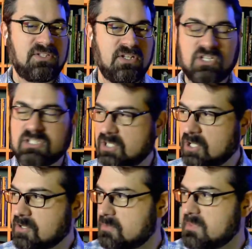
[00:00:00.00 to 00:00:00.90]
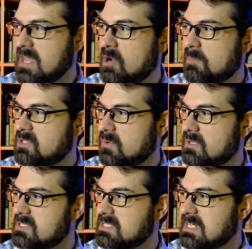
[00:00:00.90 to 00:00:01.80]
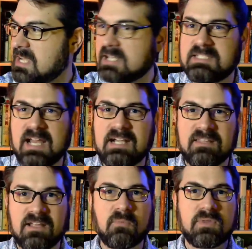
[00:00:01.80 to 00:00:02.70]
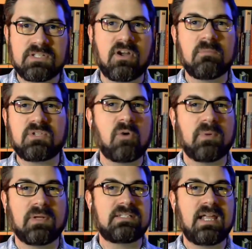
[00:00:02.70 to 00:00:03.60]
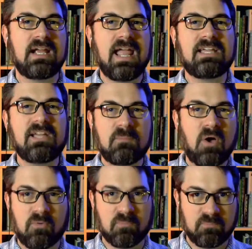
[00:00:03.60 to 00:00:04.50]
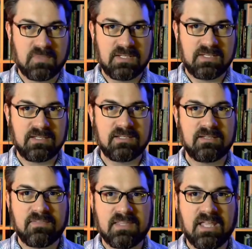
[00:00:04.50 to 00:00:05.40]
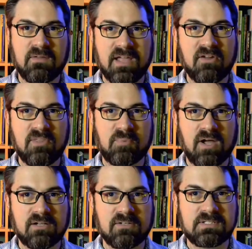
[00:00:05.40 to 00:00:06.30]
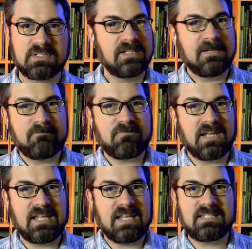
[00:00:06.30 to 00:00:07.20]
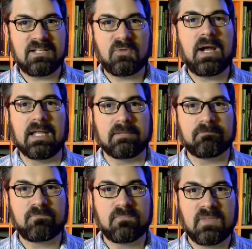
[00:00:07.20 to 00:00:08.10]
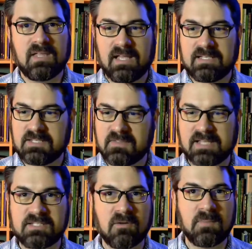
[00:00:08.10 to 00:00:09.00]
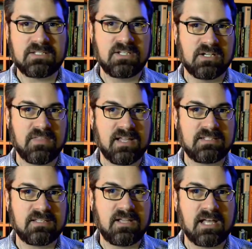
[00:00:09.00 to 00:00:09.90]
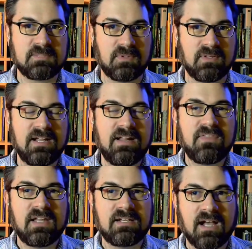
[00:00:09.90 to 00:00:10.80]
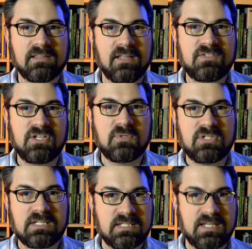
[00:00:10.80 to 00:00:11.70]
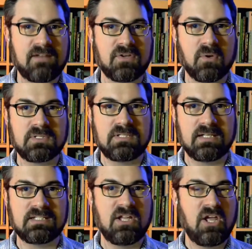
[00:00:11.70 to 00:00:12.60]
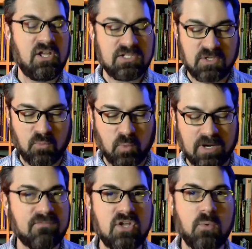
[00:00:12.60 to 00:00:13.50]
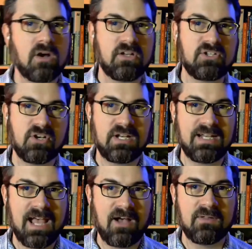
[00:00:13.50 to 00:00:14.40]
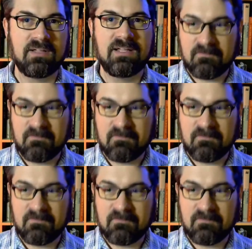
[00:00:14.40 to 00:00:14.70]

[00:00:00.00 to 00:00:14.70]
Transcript: to just look through that open door and see God standing there with his arms open, saying, hey, come home. They are the prodigals, and he's still waiting. And so that's our message here. That's the gospel, that God loves you and Jesus died for your sins. So wherever you are in your journey now,